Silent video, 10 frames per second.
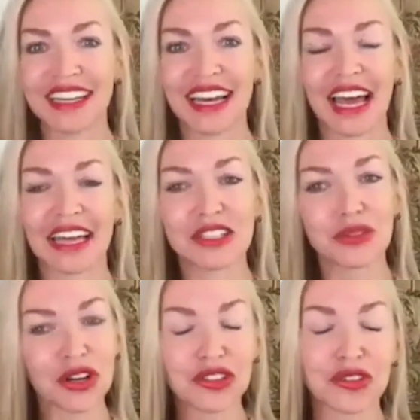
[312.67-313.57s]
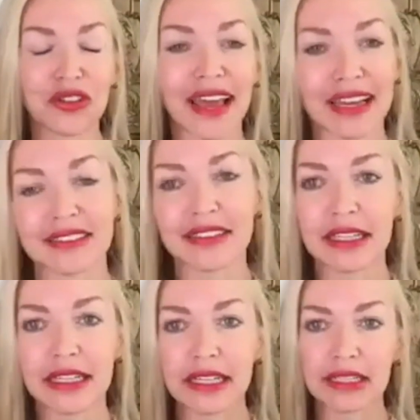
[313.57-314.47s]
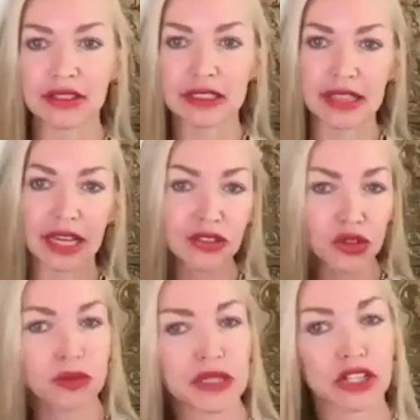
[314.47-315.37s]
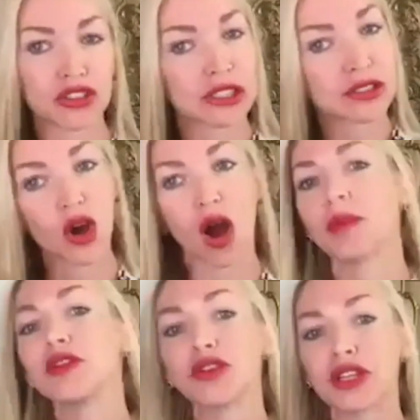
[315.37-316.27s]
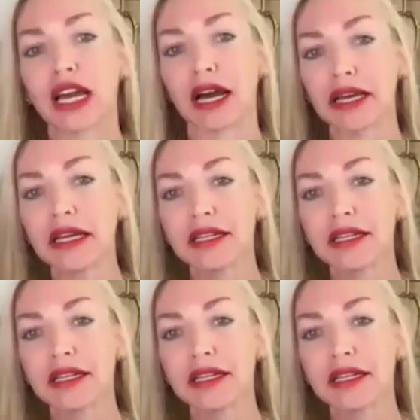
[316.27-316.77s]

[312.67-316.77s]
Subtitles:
And it works fantastically. It's a nice combination. It's calming for the eye.